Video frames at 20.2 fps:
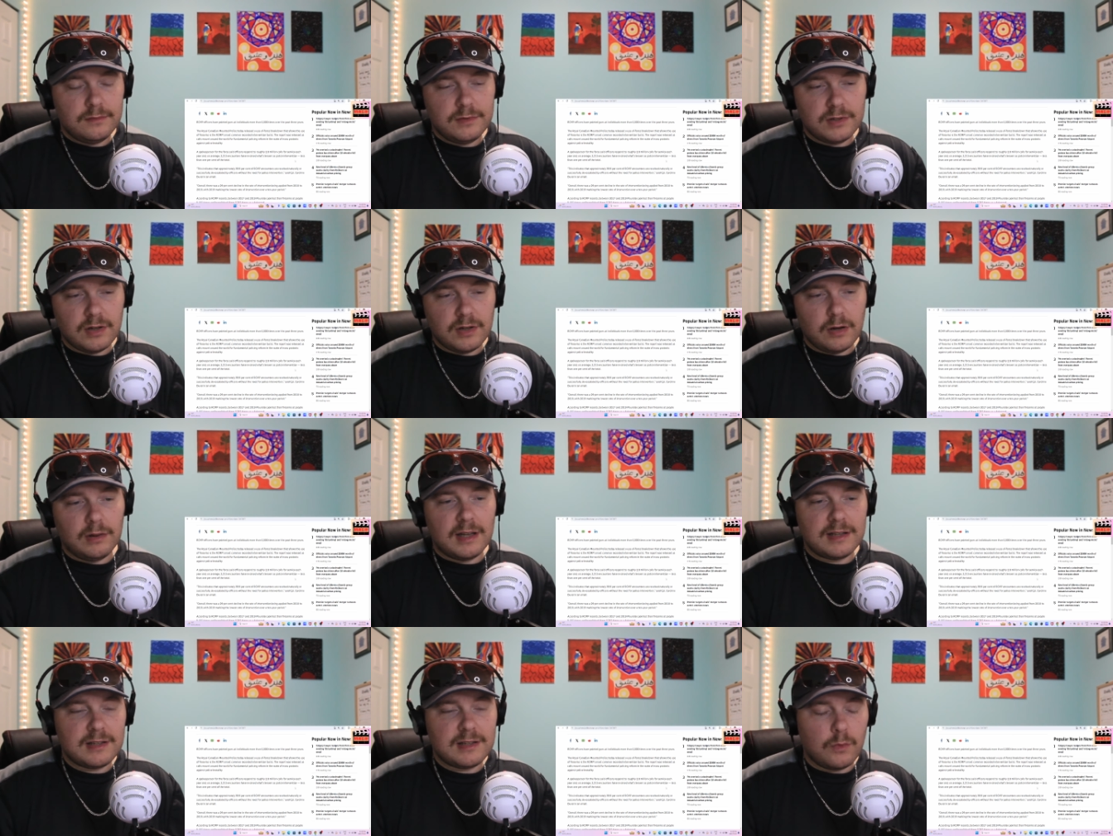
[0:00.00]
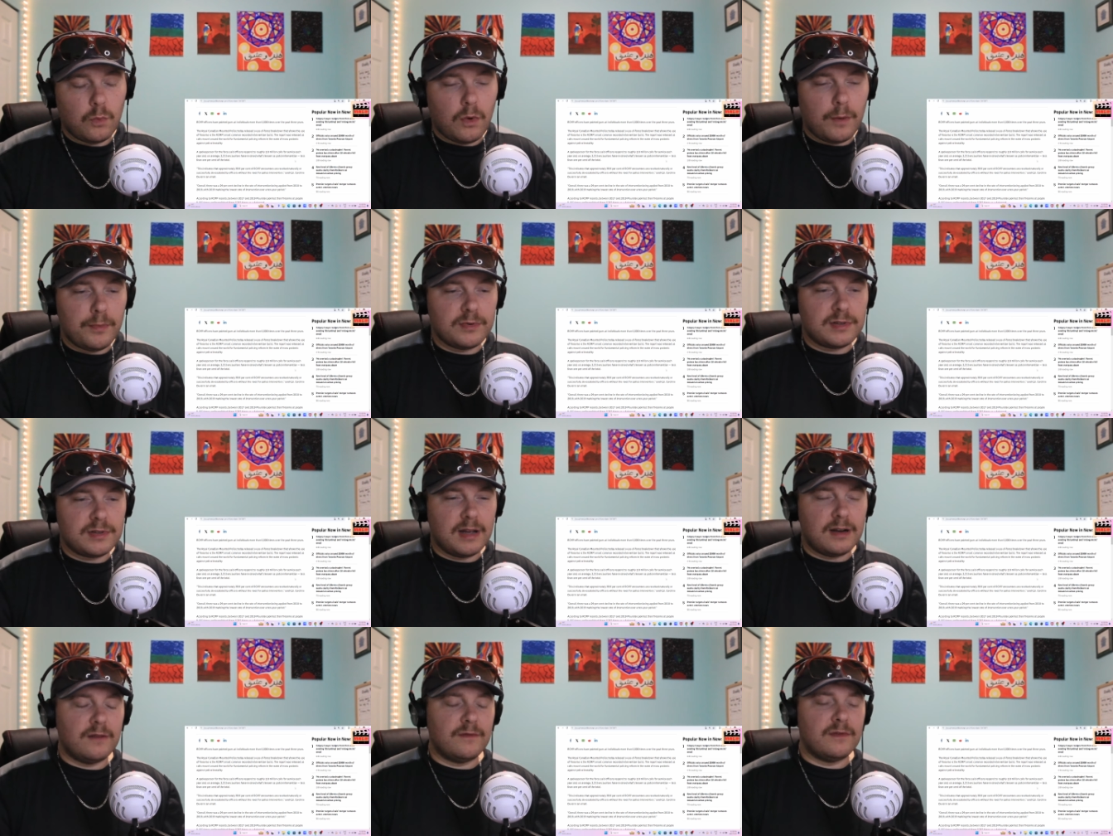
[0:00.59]
So less than
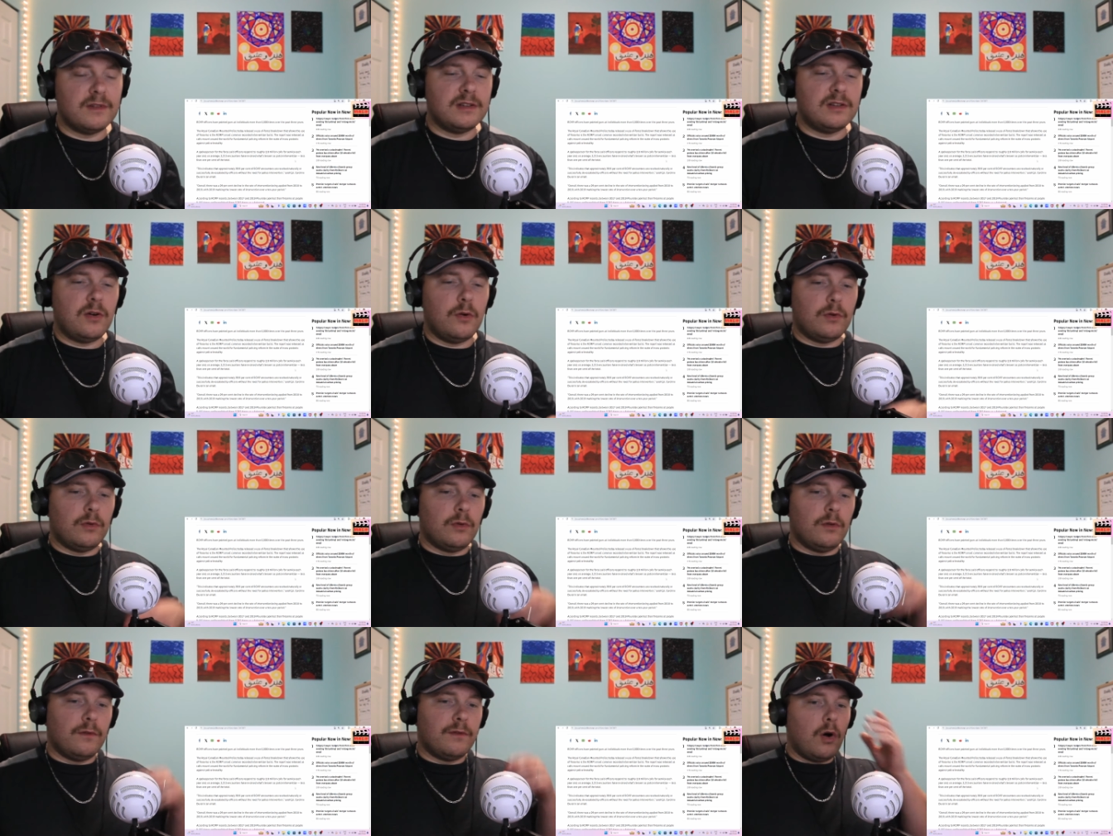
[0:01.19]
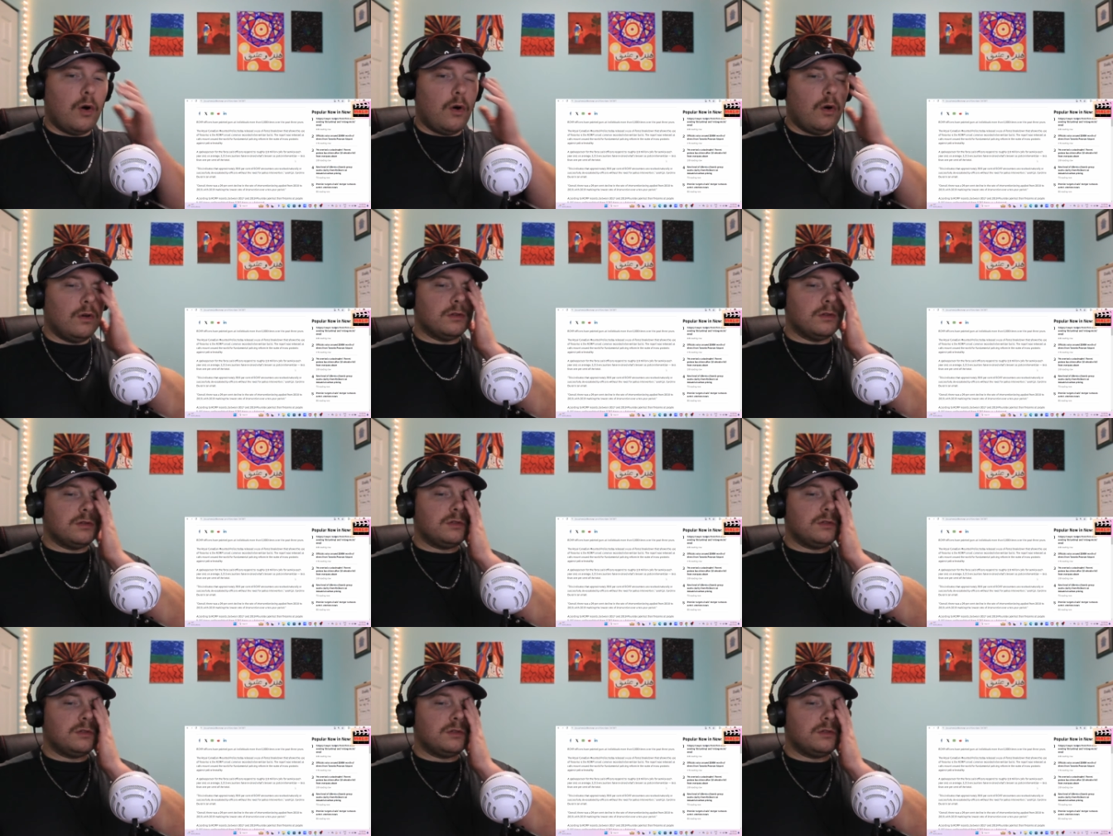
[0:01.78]
1% of the total of calls.